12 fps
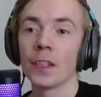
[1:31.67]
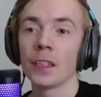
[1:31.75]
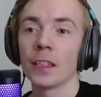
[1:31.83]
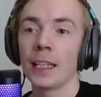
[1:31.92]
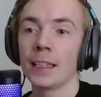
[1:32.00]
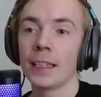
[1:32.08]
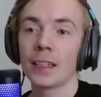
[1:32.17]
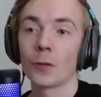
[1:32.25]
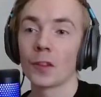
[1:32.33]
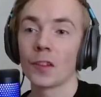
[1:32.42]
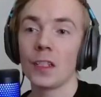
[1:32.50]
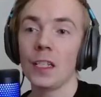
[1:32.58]
And that's
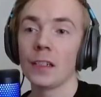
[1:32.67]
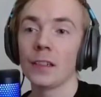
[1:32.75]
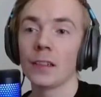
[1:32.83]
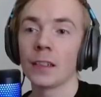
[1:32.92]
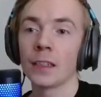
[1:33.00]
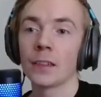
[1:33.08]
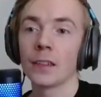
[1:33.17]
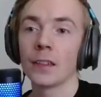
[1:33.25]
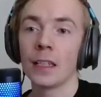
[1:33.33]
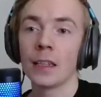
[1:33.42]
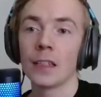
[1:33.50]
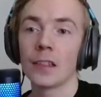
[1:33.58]
what's needed.
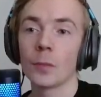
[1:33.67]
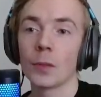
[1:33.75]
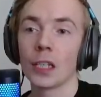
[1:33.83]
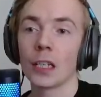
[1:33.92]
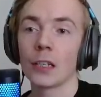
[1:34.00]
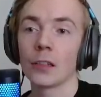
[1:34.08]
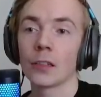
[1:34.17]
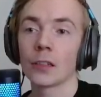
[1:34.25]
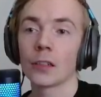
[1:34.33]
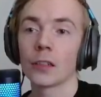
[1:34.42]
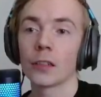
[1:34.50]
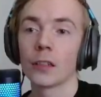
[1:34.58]
In this
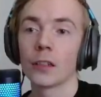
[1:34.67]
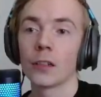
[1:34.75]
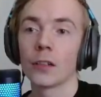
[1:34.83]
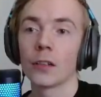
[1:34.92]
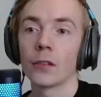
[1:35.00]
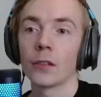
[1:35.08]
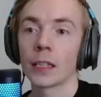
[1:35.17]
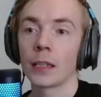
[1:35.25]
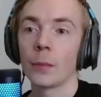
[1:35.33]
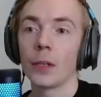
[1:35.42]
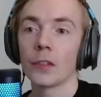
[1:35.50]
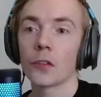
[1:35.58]
particular, like
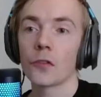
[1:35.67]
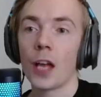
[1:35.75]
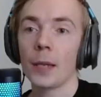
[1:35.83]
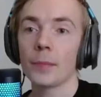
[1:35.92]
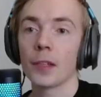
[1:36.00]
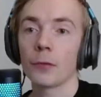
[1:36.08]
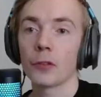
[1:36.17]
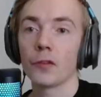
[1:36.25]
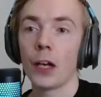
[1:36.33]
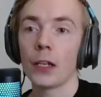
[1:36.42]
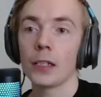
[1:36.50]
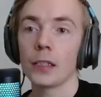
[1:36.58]
the monster types that we're
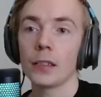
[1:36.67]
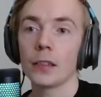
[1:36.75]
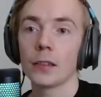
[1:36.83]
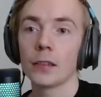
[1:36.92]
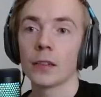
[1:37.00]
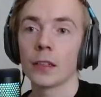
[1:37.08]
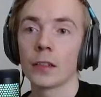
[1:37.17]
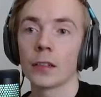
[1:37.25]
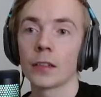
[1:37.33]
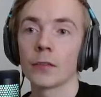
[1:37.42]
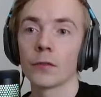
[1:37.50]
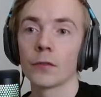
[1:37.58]
fighting,
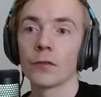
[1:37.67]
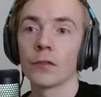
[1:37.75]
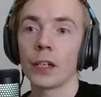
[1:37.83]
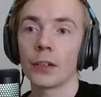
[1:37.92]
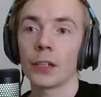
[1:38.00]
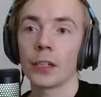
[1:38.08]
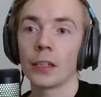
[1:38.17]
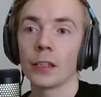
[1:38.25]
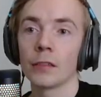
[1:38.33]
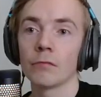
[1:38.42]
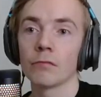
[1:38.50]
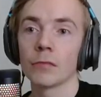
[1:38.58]
they're
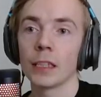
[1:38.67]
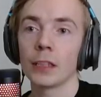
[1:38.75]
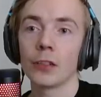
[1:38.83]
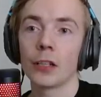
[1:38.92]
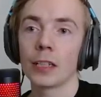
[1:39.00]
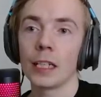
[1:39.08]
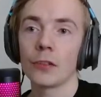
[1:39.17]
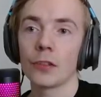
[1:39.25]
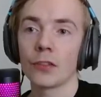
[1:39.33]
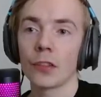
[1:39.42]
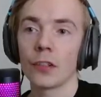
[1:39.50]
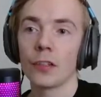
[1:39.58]
not
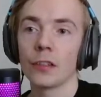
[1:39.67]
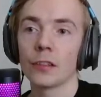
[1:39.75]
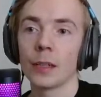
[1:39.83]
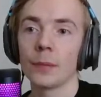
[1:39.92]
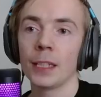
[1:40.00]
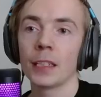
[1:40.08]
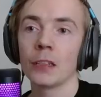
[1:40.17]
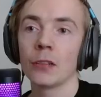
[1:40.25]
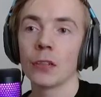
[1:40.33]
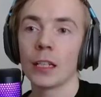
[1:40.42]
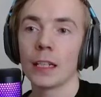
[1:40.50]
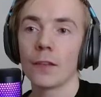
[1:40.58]
dangerous at all. I mean,
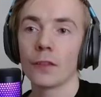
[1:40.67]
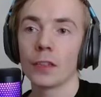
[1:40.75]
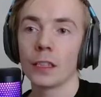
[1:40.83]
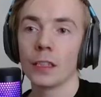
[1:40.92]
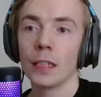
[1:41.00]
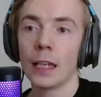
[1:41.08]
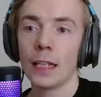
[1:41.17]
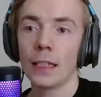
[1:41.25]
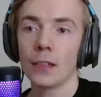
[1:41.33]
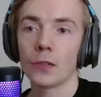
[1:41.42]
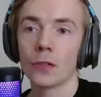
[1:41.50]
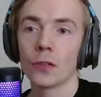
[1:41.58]
you can definitely die
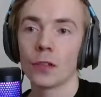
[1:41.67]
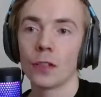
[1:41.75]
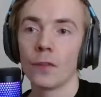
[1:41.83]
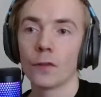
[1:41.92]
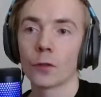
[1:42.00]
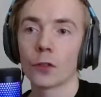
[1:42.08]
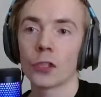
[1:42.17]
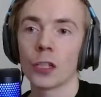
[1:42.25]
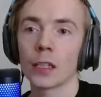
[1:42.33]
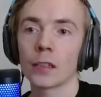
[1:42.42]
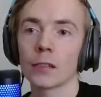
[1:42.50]
to an unfortunate,